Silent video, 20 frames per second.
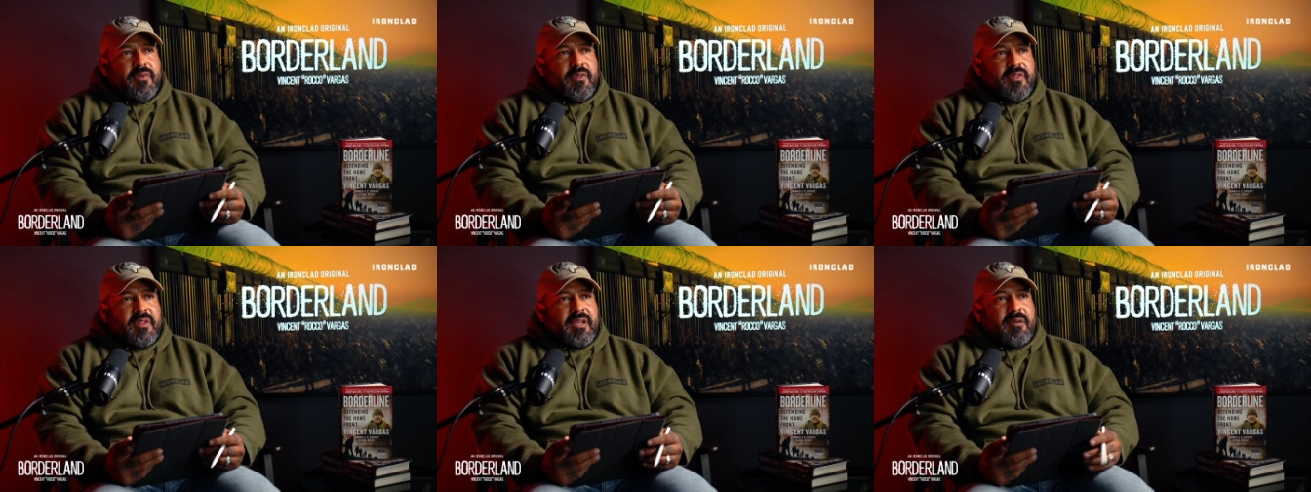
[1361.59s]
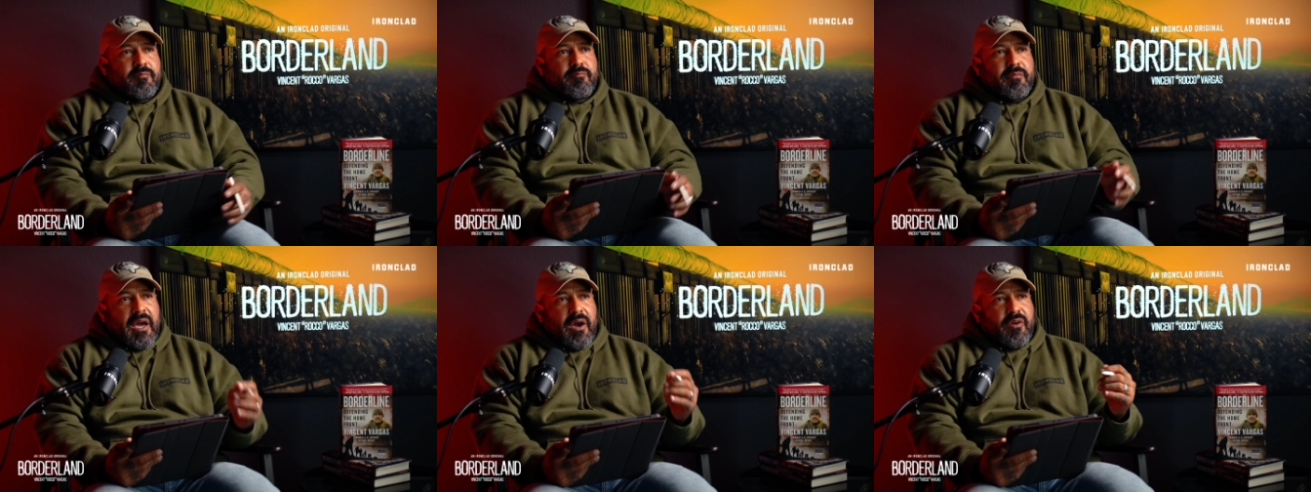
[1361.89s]

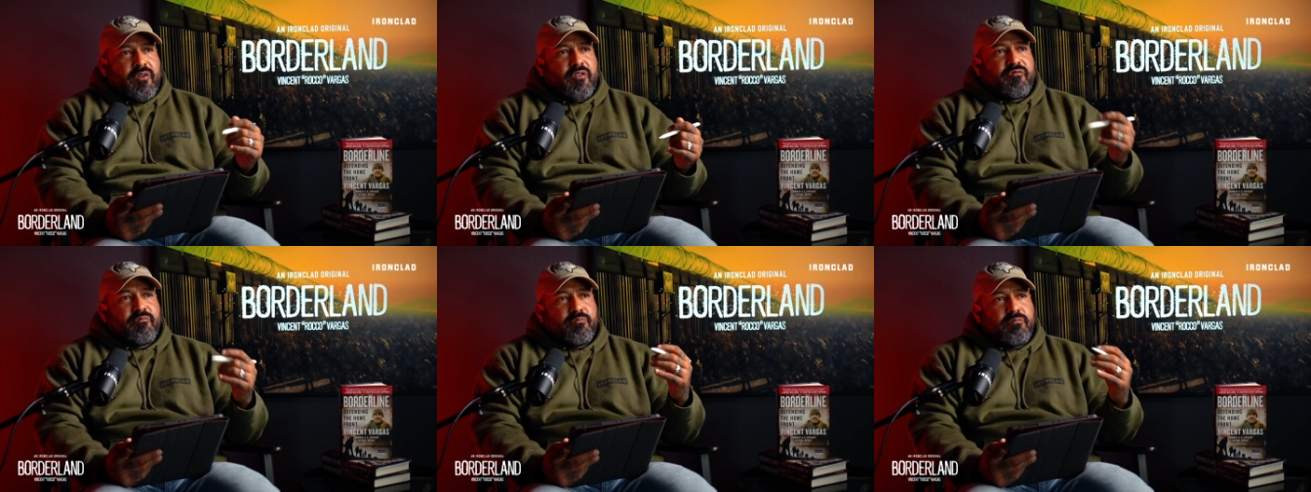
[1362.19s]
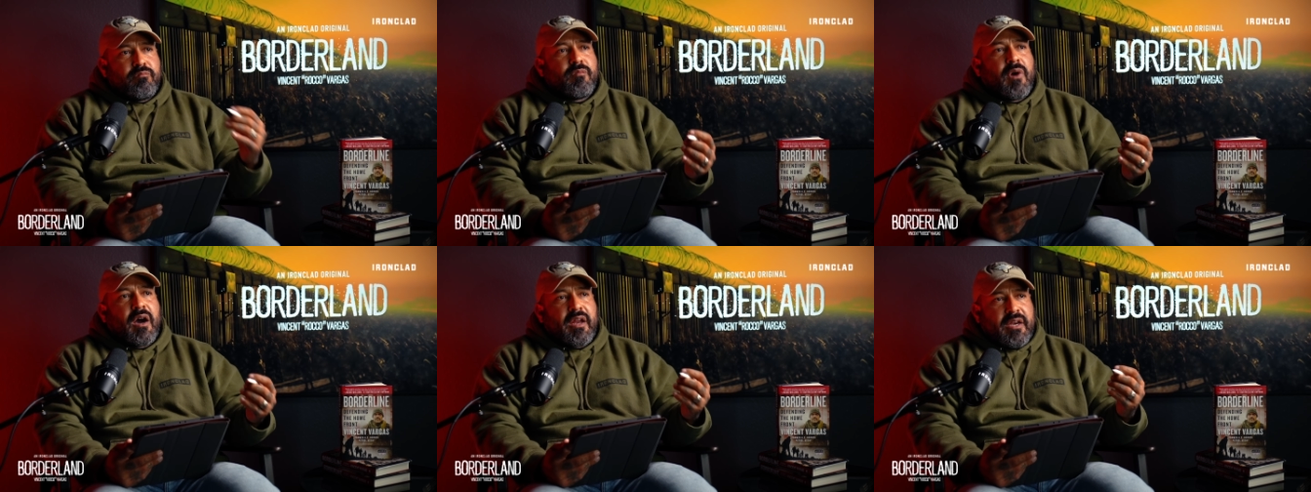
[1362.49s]
the amount
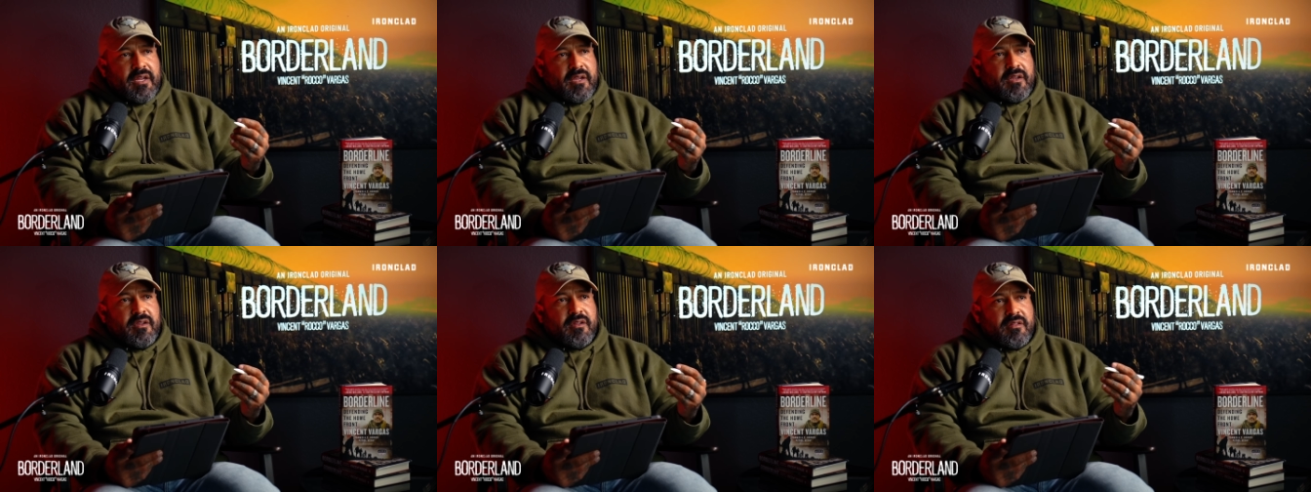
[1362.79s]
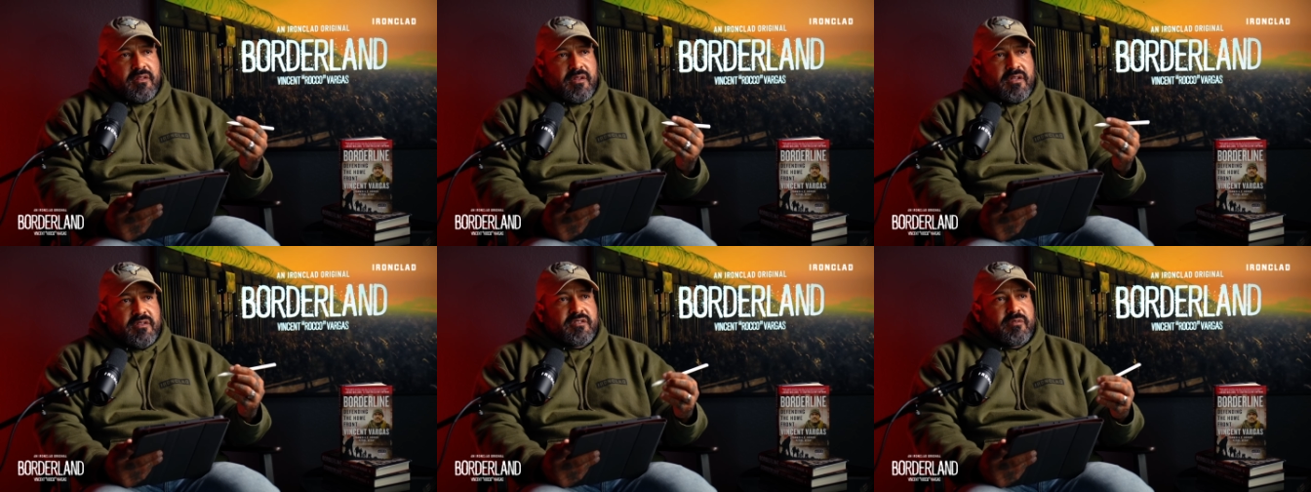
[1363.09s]
of money
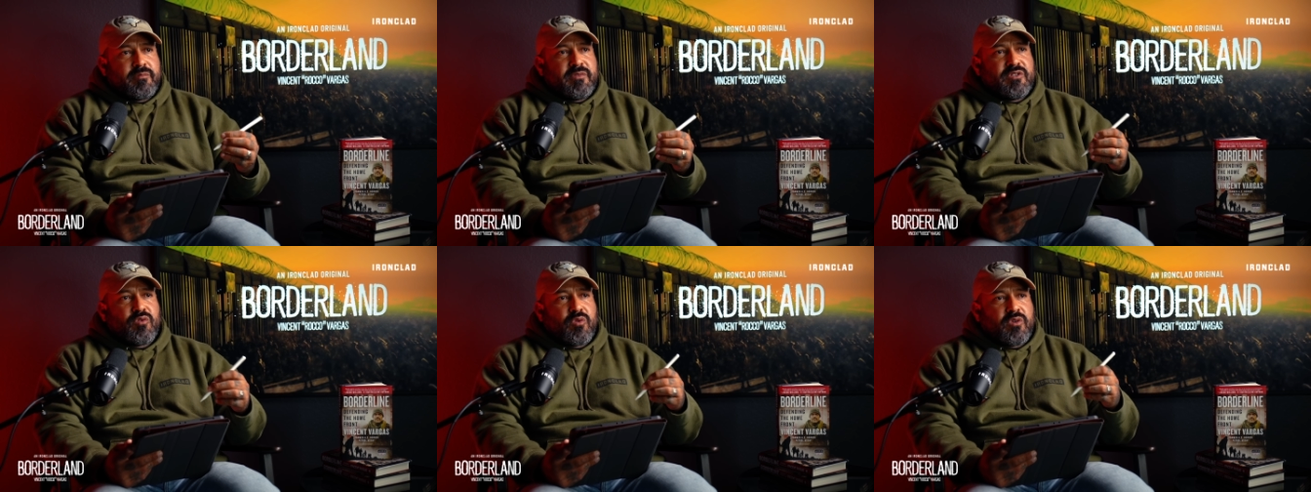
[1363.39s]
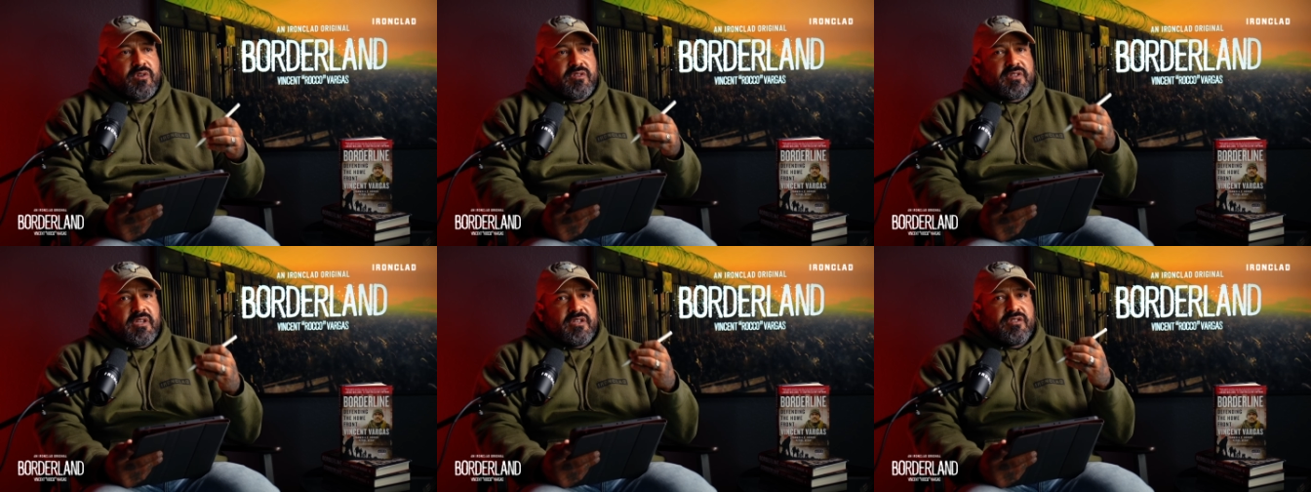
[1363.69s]
that some of these
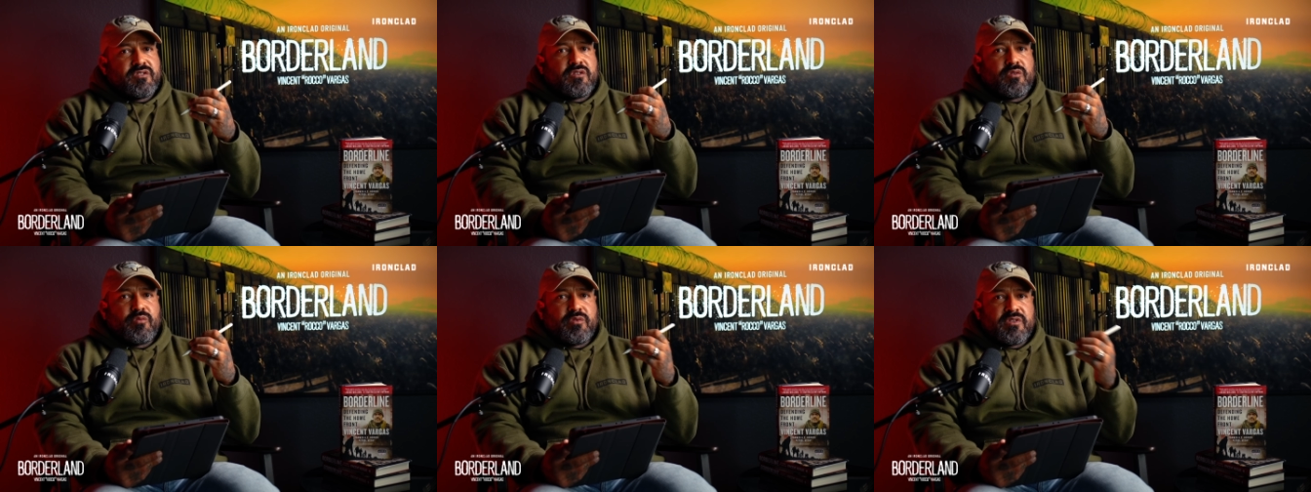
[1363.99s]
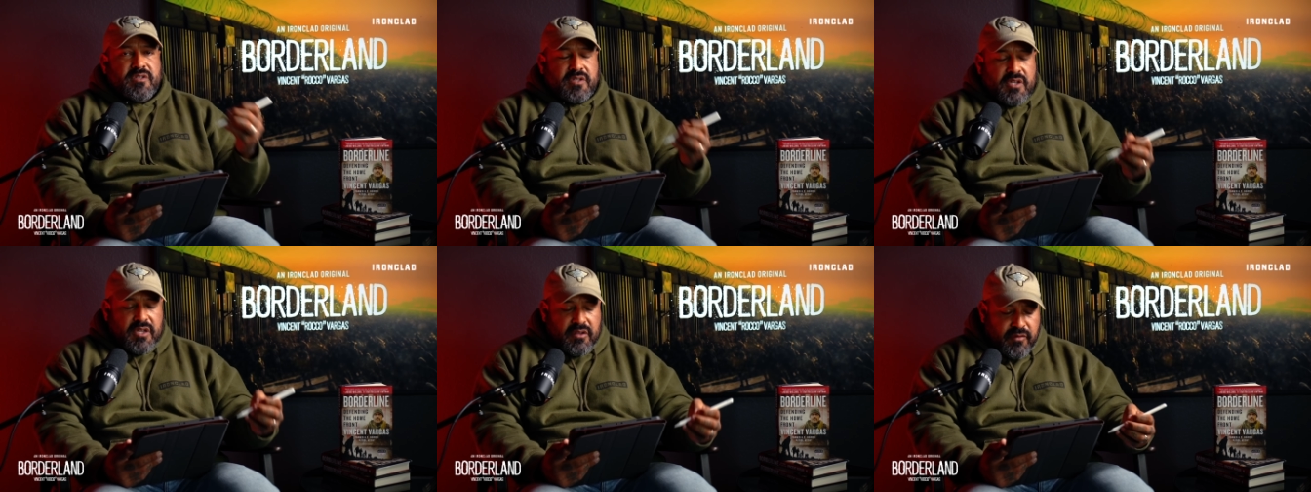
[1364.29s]
organizations are
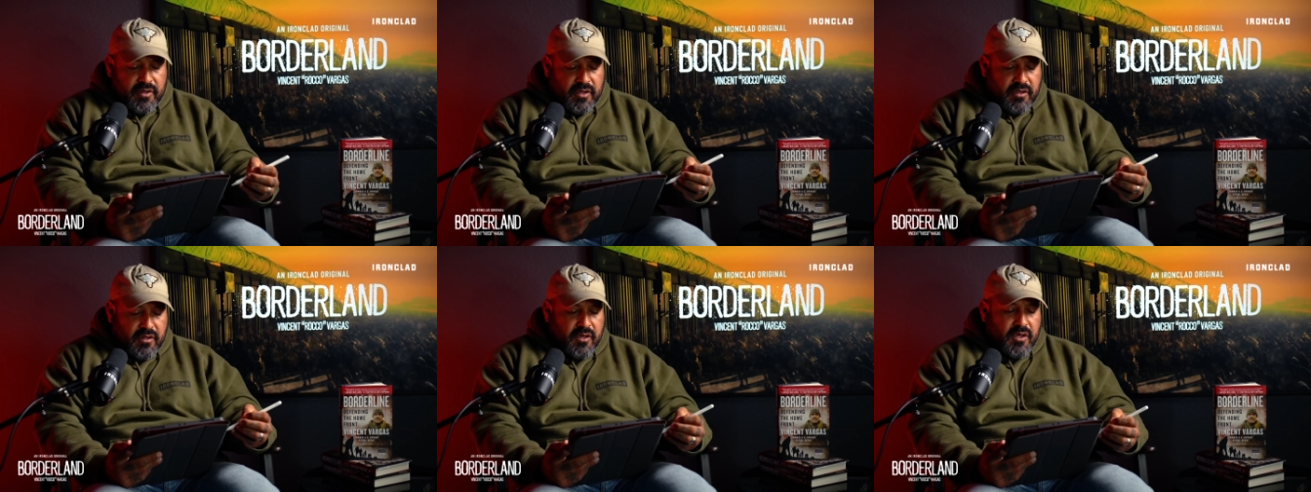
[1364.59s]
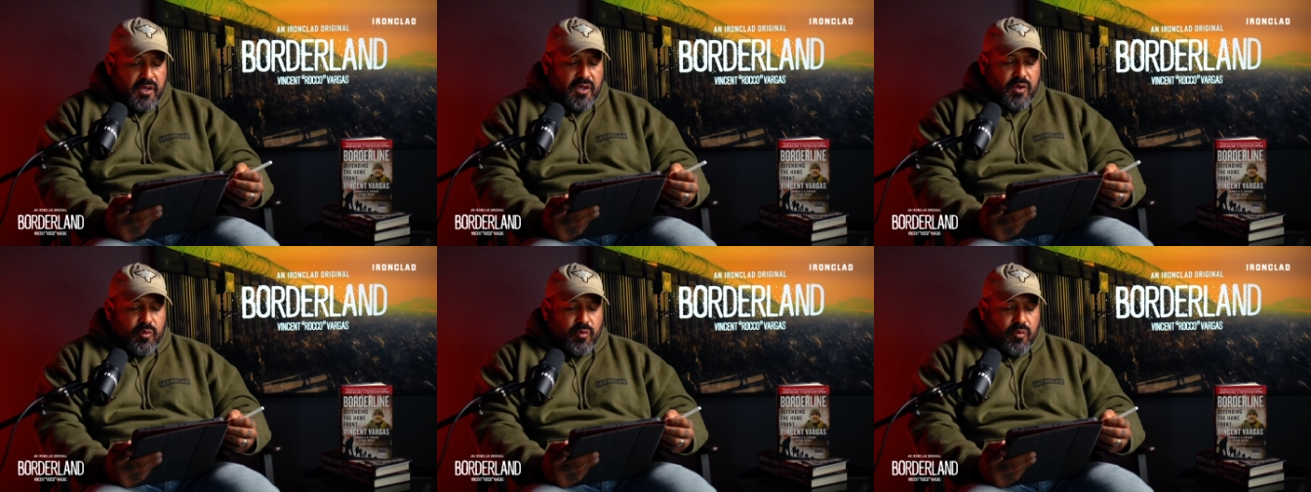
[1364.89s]
receiving.